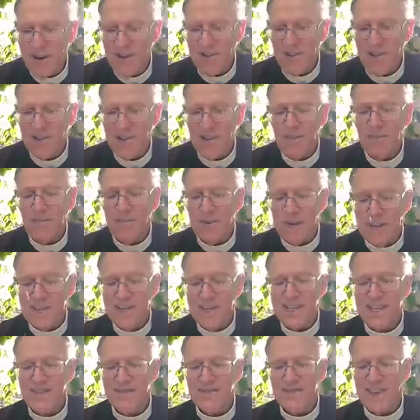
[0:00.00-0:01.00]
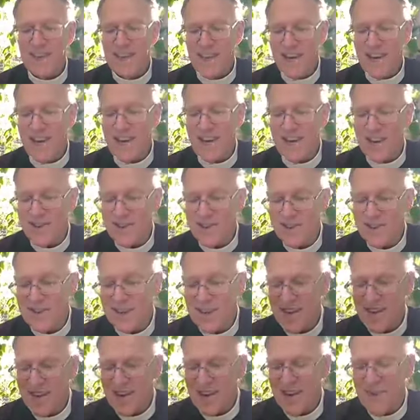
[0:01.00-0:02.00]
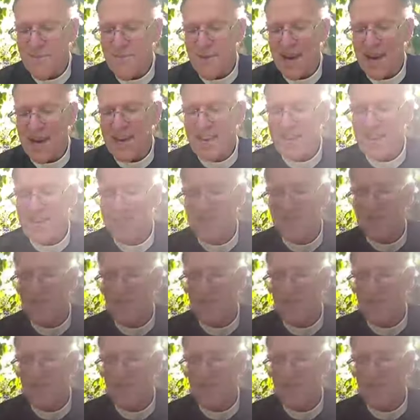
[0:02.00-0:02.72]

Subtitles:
than the beasts of the earth, and maketh us